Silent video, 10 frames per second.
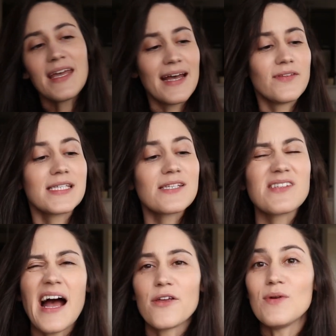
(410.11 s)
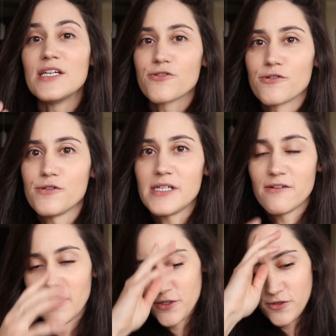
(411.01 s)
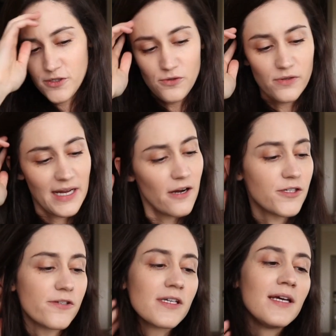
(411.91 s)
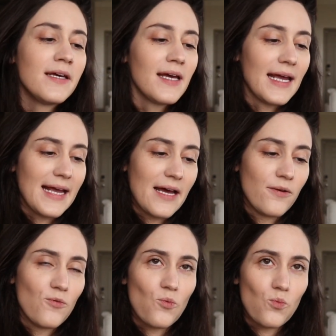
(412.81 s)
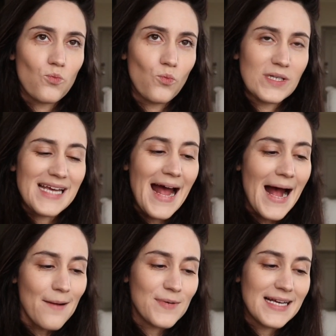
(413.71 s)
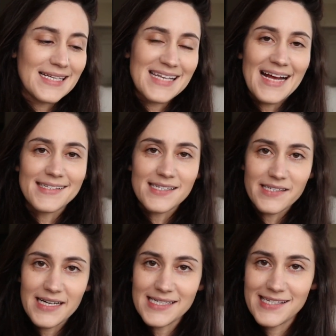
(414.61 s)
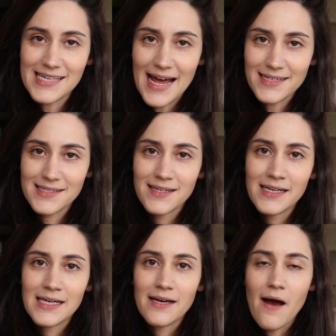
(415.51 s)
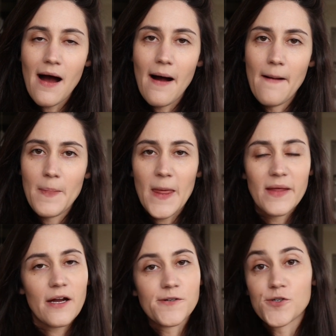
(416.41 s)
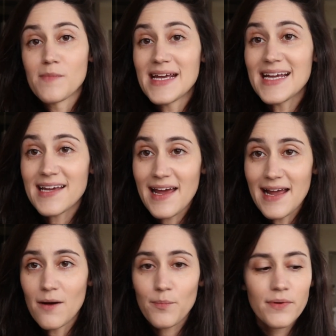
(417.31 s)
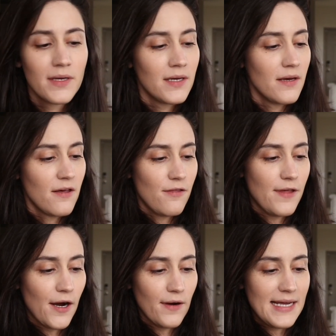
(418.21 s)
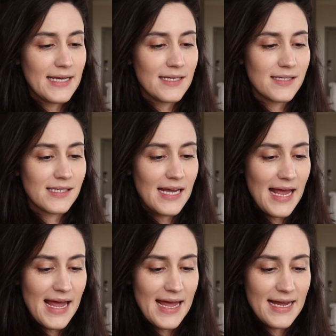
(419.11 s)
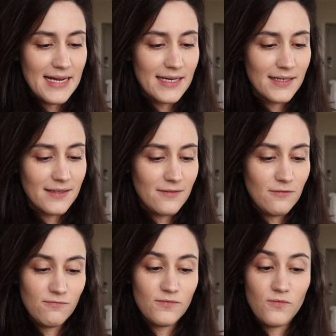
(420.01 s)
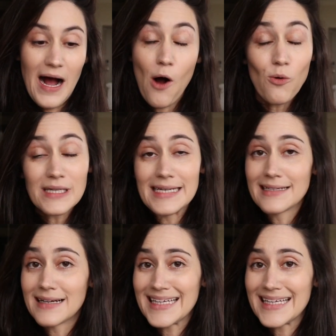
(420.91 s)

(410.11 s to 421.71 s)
And this is how you introduce the adventure to the characters. And what's happening is as the sun has set and the characters are making camp, there is a howling,